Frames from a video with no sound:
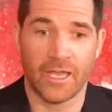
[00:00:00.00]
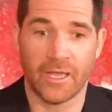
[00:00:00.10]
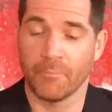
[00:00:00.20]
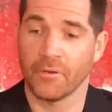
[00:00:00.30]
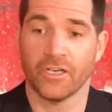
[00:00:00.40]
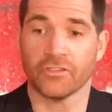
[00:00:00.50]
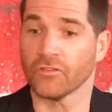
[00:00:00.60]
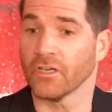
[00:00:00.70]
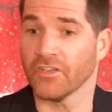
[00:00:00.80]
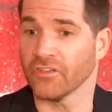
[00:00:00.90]
empires
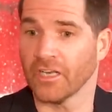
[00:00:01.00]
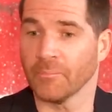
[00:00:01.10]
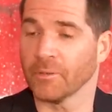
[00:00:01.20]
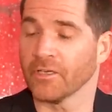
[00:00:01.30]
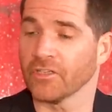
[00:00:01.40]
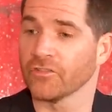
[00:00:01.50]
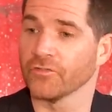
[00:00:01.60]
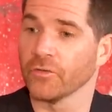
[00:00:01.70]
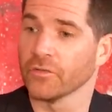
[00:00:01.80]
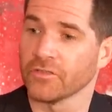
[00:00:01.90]
rise and empires
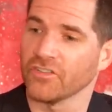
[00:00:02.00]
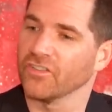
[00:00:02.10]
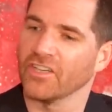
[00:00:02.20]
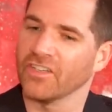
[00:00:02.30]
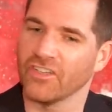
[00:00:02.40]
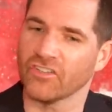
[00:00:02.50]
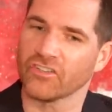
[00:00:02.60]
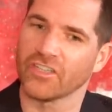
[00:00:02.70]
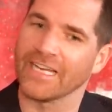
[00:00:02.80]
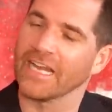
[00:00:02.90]
fall. Mm. Is, is, it just the